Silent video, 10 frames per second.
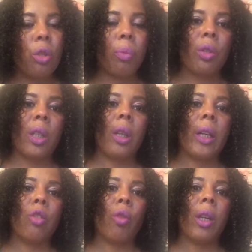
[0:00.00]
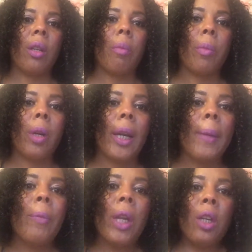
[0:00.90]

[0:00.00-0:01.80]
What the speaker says: because I like training the mind